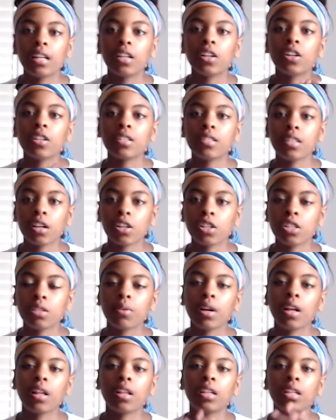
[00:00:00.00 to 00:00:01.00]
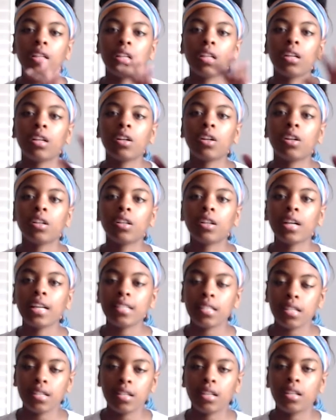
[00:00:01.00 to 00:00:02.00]
her sexuality, her
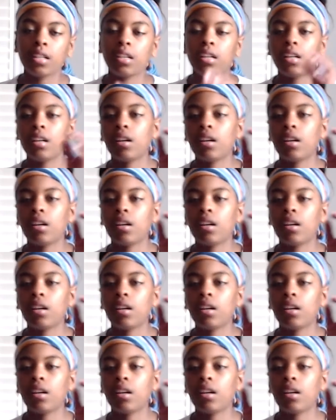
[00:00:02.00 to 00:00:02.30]
identity,